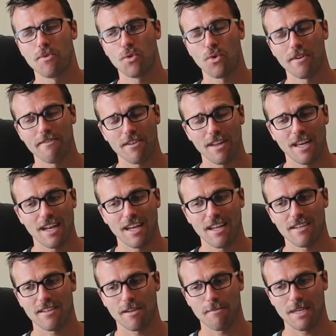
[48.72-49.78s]
equivalent
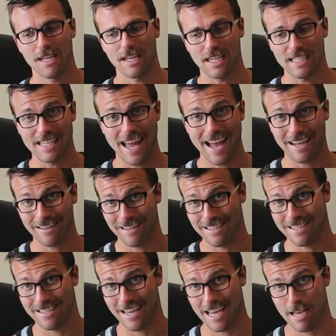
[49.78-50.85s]
it to be exactly the
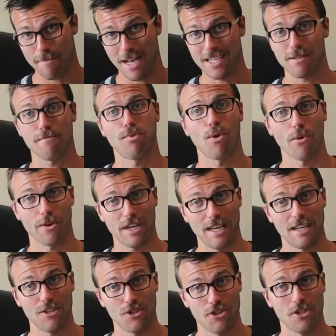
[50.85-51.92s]
same as a
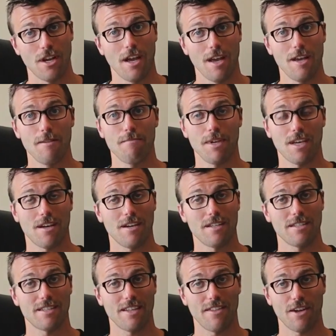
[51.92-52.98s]
portage,
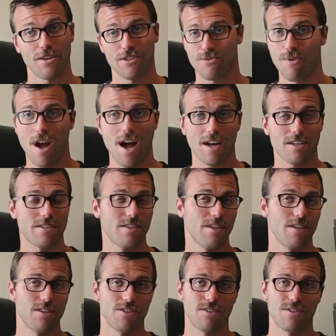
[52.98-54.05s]
because there's rocks,
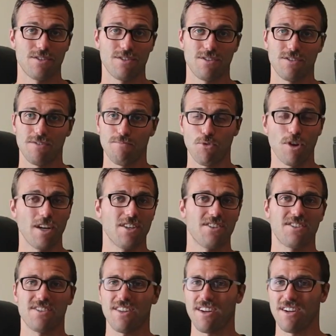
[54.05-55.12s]
there's
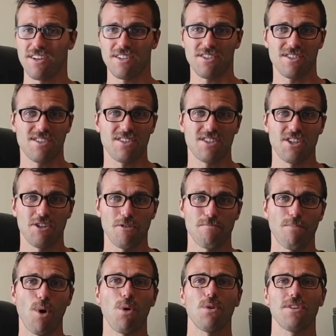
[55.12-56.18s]
roots, there's
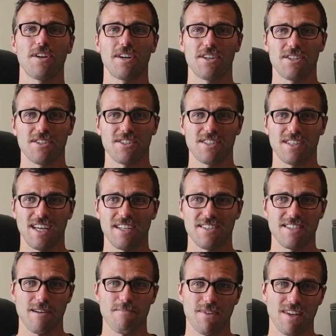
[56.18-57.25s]
boulders. It's
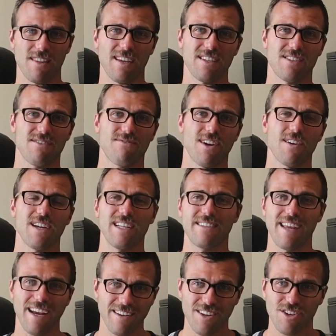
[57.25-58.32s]
something that's very
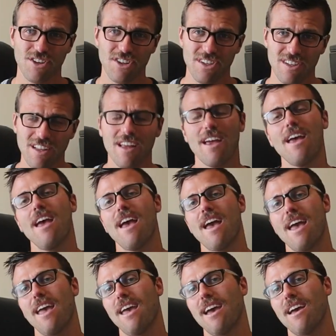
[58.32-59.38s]
technical
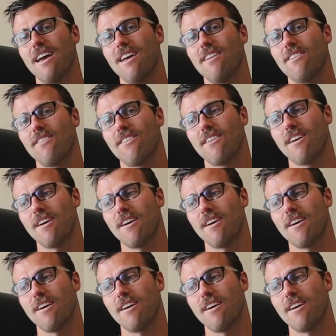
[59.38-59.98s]
and